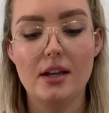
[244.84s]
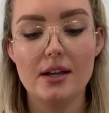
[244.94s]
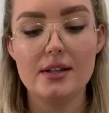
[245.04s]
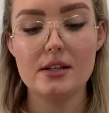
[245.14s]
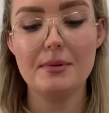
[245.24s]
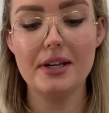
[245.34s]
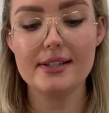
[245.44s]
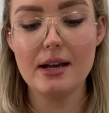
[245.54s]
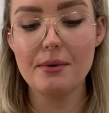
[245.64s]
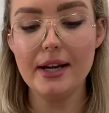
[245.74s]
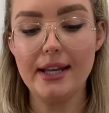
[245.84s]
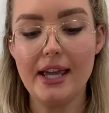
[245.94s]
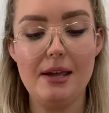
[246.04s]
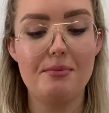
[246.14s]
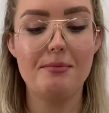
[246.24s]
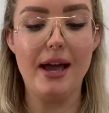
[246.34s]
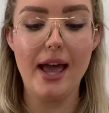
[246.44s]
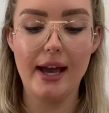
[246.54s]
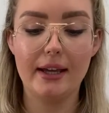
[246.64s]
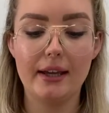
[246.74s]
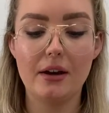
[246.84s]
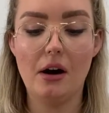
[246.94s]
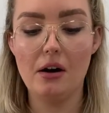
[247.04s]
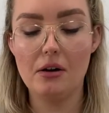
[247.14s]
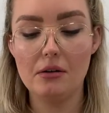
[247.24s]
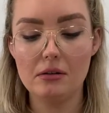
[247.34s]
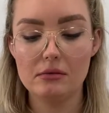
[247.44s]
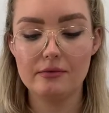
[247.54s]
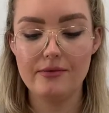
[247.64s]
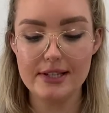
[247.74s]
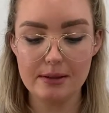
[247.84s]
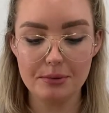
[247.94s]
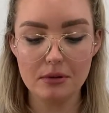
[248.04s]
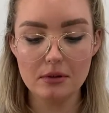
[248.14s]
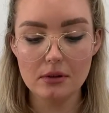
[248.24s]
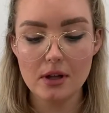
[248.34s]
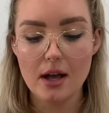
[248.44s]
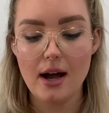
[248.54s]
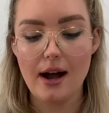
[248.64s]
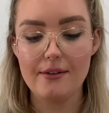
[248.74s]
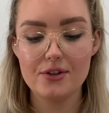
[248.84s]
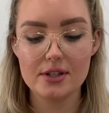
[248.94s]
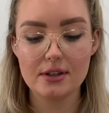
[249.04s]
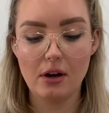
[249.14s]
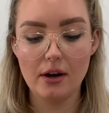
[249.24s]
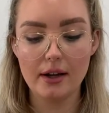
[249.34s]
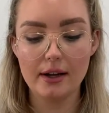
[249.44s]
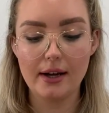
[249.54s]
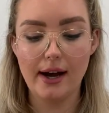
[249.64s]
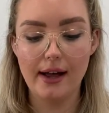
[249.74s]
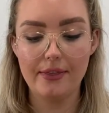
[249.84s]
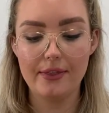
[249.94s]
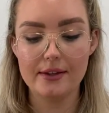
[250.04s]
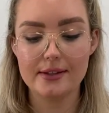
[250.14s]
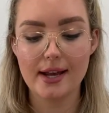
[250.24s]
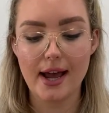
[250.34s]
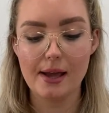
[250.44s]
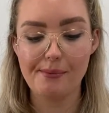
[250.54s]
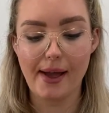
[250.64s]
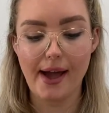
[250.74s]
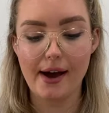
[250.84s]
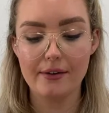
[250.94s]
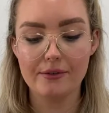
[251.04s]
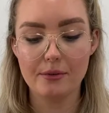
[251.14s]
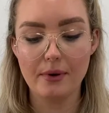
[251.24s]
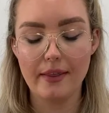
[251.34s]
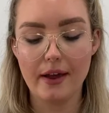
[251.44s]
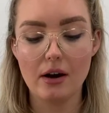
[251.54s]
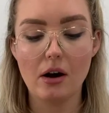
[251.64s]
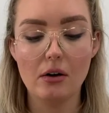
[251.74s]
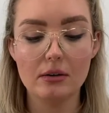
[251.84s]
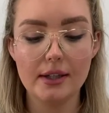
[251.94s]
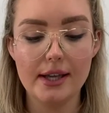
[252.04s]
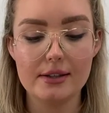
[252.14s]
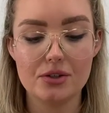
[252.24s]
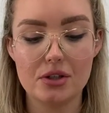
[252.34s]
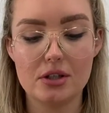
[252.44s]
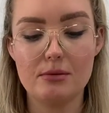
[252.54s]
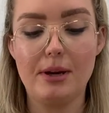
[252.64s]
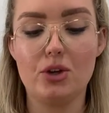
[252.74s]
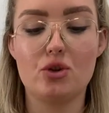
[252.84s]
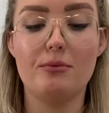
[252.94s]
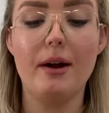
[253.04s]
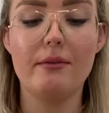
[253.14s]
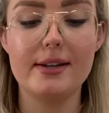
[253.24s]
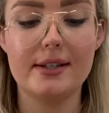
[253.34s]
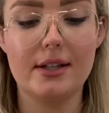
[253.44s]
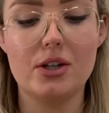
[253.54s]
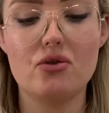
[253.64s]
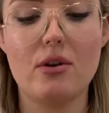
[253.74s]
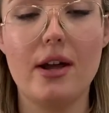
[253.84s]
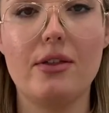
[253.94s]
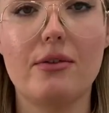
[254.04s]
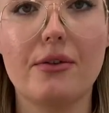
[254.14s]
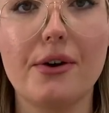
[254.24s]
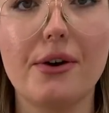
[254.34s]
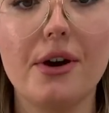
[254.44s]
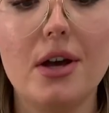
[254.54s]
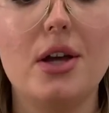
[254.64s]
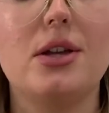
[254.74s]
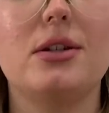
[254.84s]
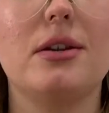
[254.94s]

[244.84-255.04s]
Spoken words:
So because I want to keep my hanging hole visible, I've just gone and cut the tape out from where that hole is, just to make sure my resin can drain through so the